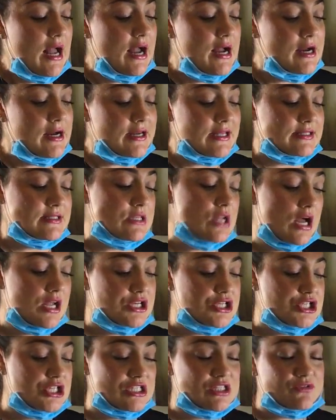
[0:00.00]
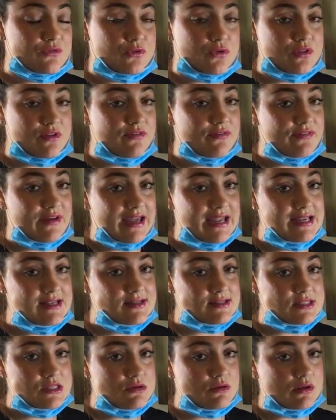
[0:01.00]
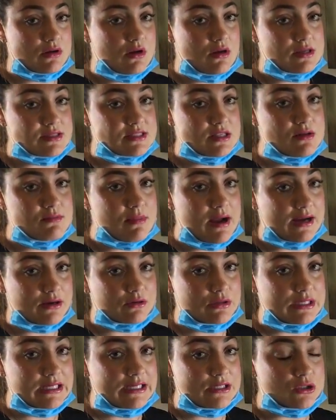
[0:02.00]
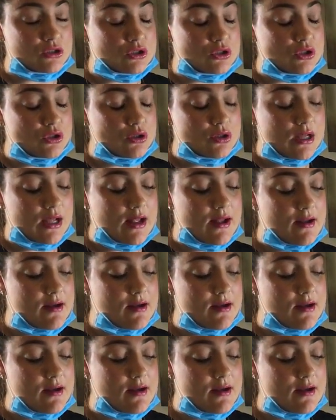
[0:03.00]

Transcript: It's not just for the face. You can also microneedle